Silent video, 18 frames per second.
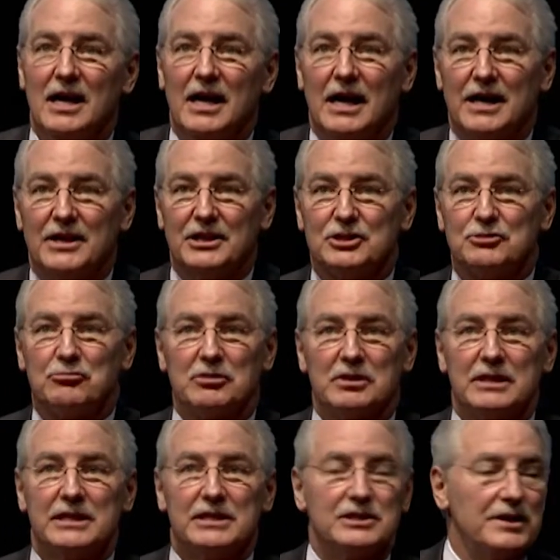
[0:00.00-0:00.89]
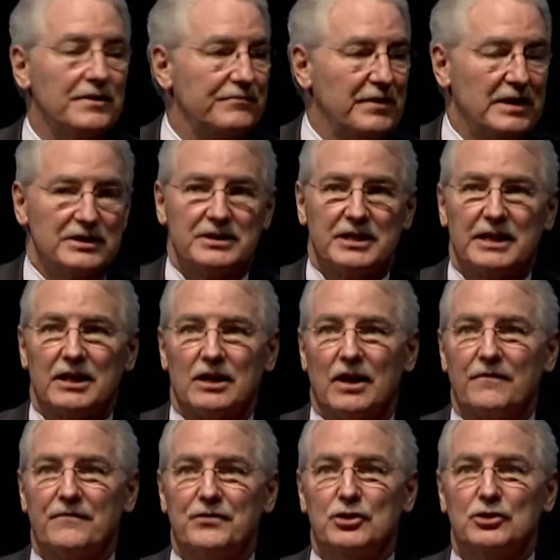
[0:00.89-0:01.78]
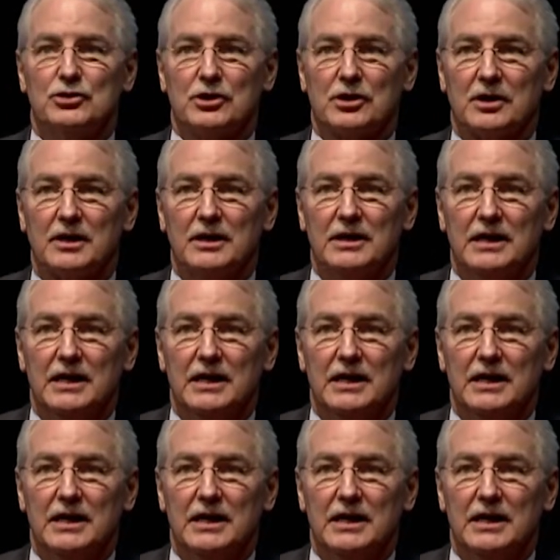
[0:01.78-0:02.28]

This really is investing in our future.